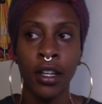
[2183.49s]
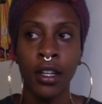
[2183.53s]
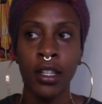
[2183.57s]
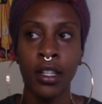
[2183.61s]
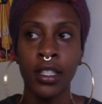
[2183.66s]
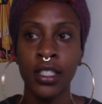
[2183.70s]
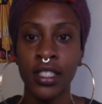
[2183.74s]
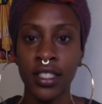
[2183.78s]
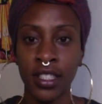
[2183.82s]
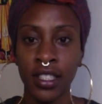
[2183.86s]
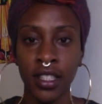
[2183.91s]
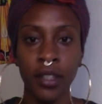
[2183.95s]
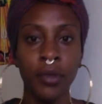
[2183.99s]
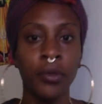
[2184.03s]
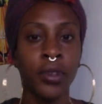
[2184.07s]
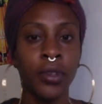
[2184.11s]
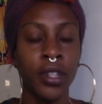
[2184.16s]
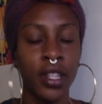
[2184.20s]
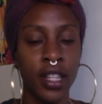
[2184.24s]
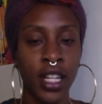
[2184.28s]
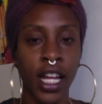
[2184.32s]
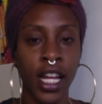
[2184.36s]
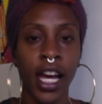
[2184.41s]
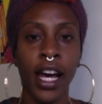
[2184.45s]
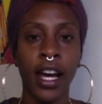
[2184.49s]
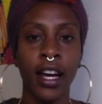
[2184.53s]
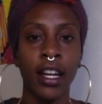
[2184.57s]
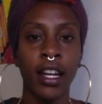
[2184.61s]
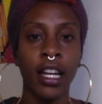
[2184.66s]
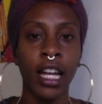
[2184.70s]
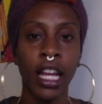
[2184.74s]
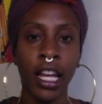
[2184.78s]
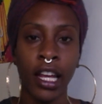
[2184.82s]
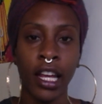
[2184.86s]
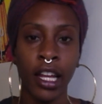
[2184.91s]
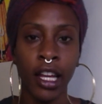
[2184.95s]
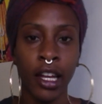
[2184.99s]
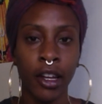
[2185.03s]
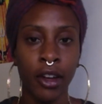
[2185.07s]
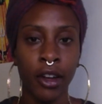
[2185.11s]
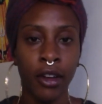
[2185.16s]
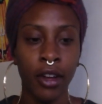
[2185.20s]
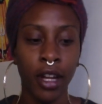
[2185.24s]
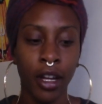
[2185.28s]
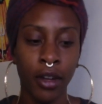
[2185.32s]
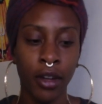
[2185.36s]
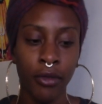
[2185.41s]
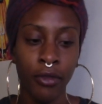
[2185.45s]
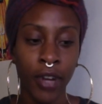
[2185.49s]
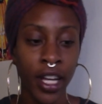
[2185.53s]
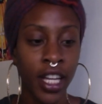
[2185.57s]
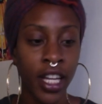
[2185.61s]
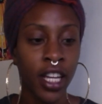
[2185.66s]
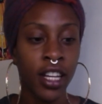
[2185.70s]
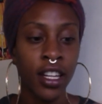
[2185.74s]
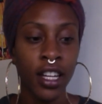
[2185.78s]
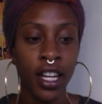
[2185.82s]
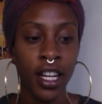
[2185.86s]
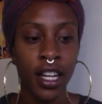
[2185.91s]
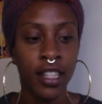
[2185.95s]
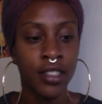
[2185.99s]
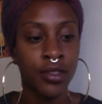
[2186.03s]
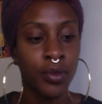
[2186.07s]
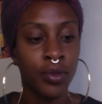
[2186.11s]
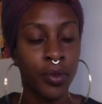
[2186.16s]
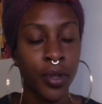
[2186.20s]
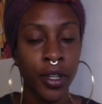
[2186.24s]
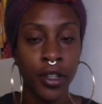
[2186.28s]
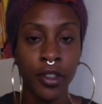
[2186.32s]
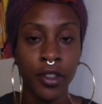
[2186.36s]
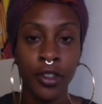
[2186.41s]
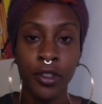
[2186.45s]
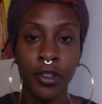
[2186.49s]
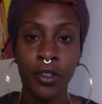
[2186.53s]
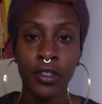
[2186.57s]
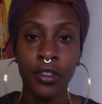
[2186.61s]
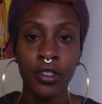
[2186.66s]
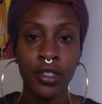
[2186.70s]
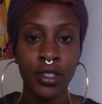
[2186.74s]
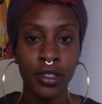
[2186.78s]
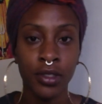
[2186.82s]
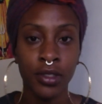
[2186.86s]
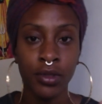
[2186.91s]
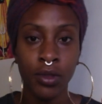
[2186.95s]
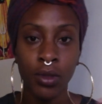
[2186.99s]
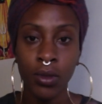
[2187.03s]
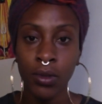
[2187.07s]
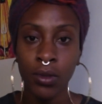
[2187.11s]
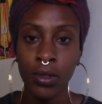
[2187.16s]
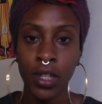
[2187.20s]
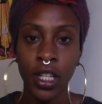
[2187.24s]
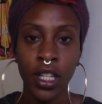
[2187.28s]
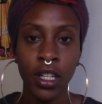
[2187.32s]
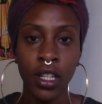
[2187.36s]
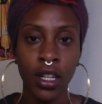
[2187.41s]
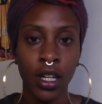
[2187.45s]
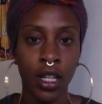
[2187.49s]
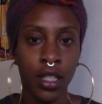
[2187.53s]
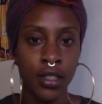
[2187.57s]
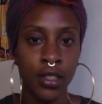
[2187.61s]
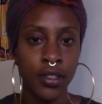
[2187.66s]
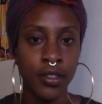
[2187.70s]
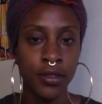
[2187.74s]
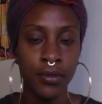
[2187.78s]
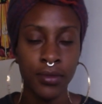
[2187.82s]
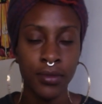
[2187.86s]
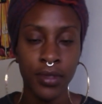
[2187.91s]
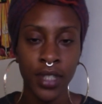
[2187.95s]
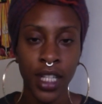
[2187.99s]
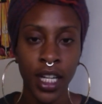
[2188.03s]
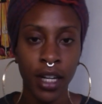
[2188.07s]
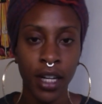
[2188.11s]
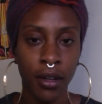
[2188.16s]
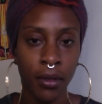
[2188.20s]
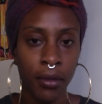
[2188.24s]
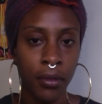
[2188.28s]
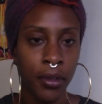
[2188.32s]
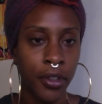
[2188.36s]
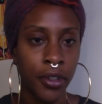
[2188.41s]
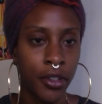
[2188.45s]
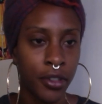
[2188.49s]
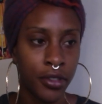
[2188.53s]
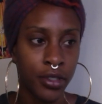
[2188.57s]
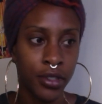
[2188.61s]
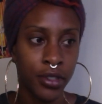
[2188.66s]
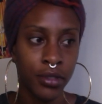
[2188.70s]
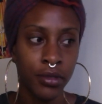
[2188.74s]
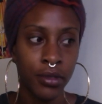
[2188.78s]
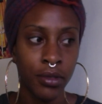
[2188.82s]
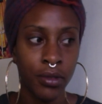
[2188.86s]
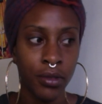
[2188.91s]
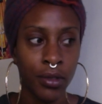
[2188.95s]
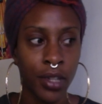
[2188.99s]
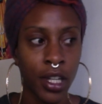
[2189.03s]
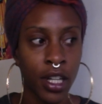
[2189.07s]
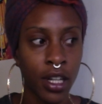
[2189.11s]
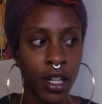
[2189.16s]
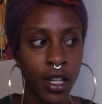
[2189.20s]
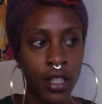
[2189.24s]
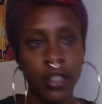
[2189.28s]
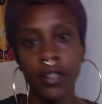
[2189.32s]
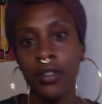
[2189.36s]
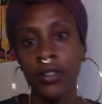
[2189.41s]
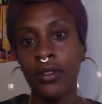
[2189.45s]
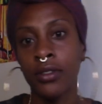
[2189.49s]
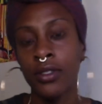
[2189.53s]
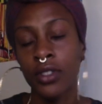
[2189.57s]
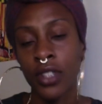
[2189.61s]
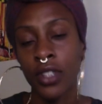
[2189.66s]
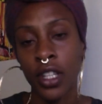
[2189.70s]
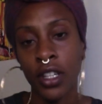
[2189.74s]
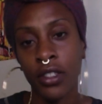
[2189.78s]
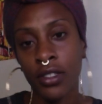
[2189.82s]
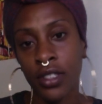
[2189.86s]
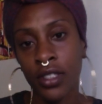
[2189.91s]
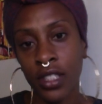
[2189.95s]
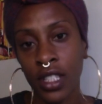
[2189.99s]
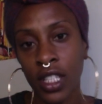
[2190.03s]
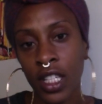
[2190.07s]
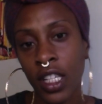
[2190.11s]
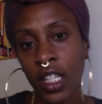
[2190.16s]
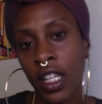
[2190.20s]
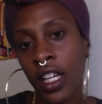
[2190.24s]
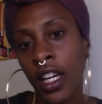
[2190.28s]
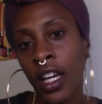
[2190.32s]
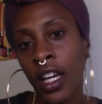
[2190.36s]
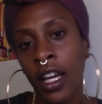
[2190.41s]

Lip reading: sit with that, and recognize where you're still holding on to doubt, where you're still holding on to scarcity,